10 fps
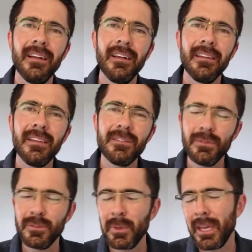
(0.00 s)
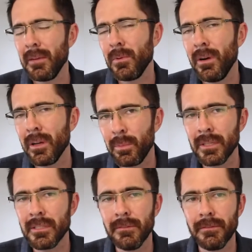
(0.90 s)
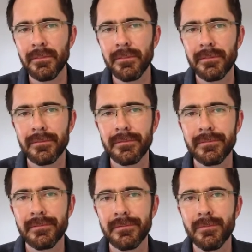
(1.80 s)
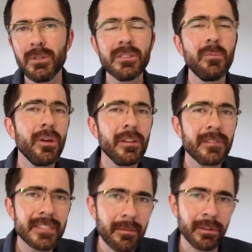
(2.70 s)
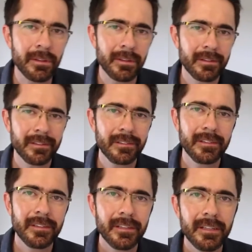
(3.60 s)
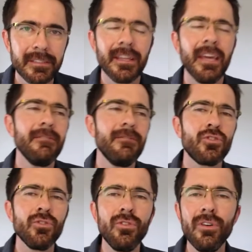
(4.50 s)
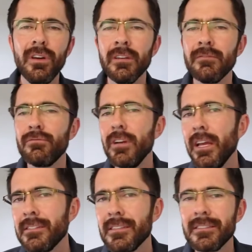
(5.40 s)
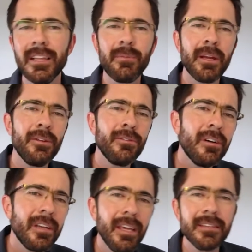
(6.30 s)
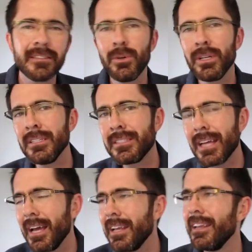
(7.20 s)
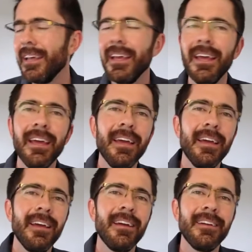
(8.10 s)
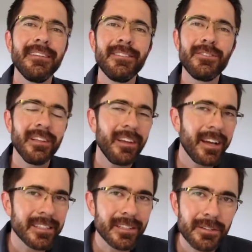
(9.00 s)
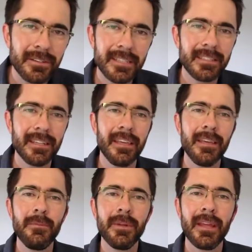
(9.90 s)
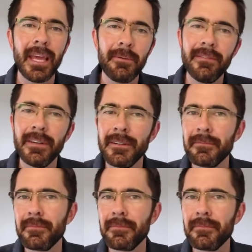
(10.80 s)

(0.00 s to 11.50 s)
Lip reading: These rules became quite oppressive. What's the point of the Sabbath? It's a day of joy, of rest, to celebrate who God is and what he's done, to delight and trust in him. And however,